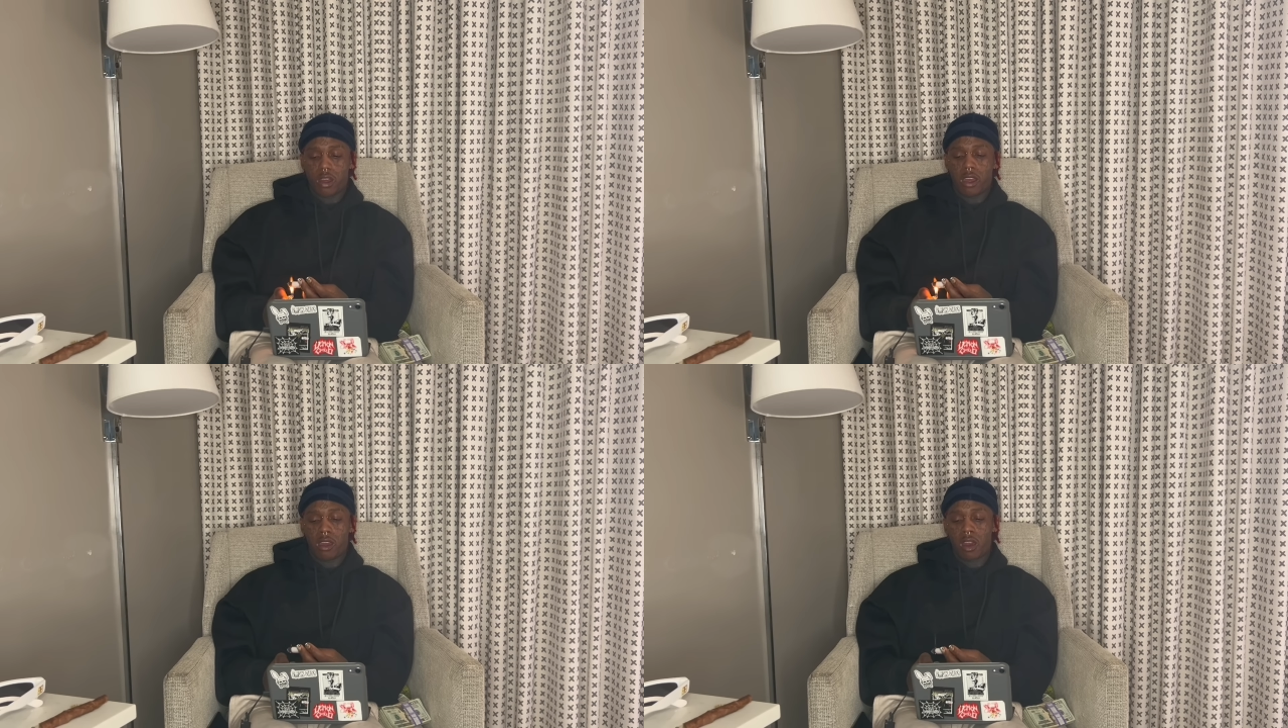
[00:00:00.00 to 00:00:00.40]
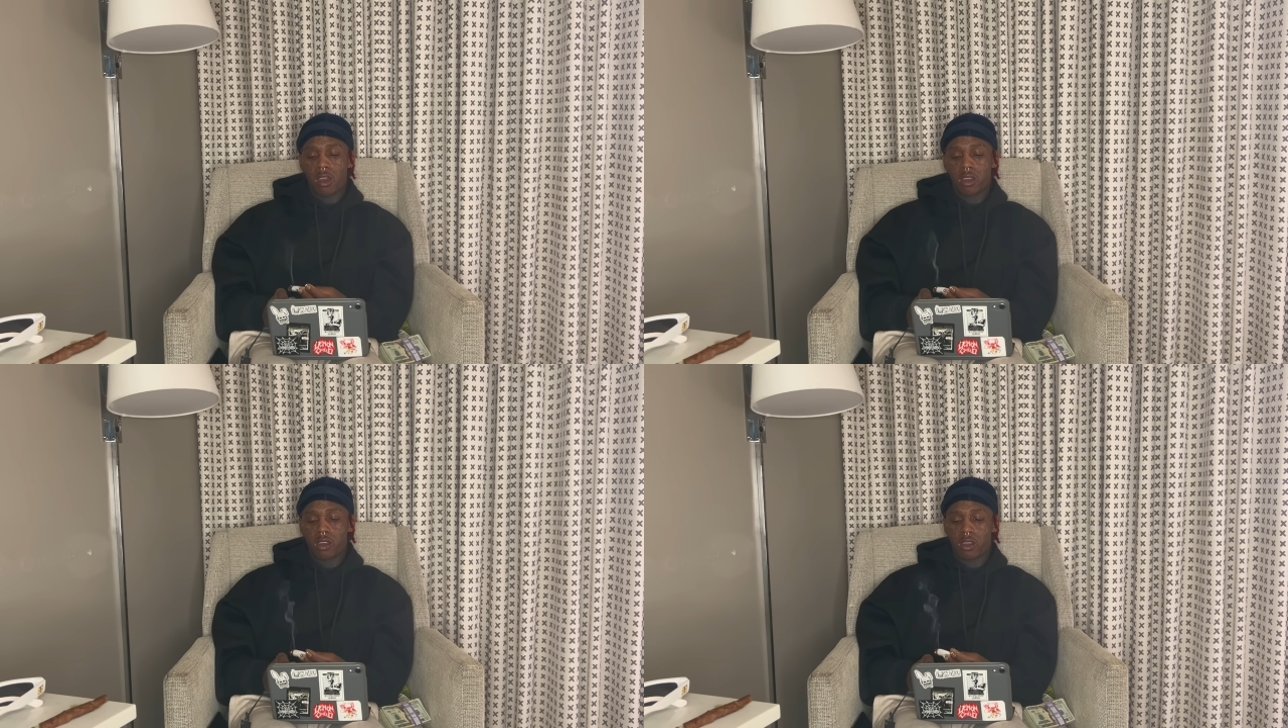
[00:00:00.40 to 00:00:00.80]
I ain't. I
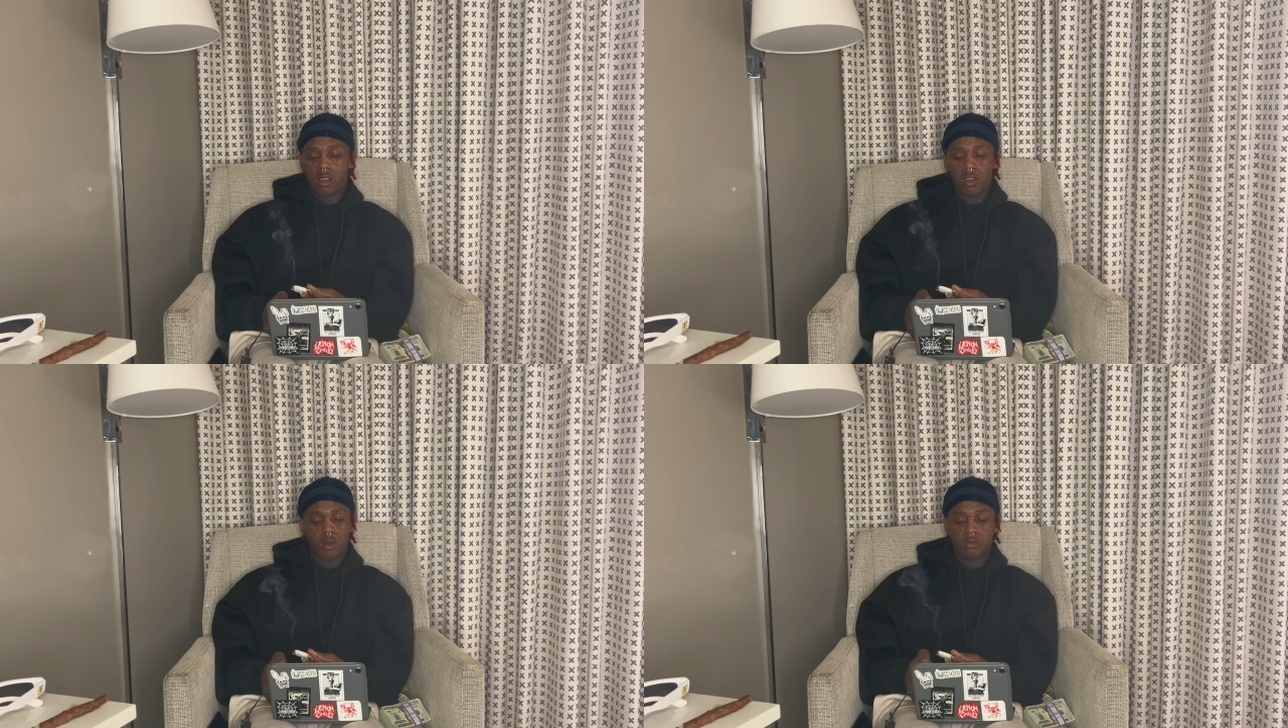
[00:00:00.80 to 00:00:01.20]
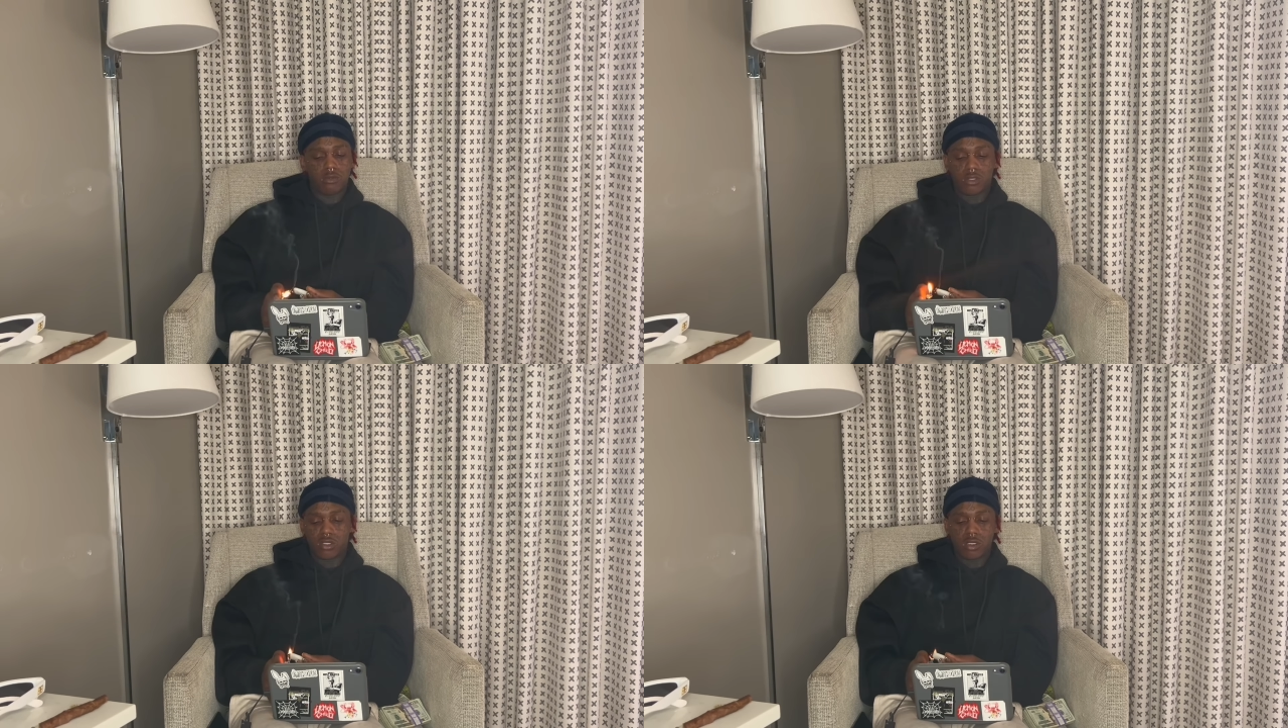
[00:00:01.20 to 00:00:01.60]

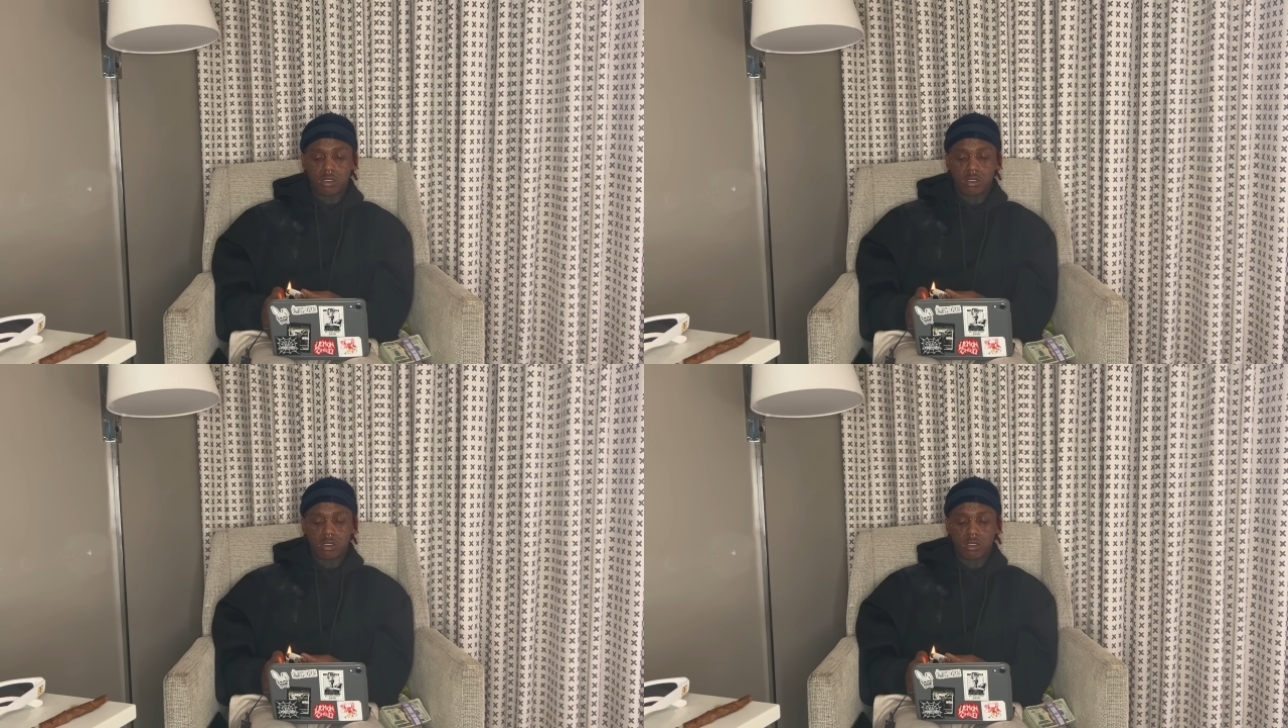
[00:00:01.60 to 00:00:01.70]
ain't. Drill.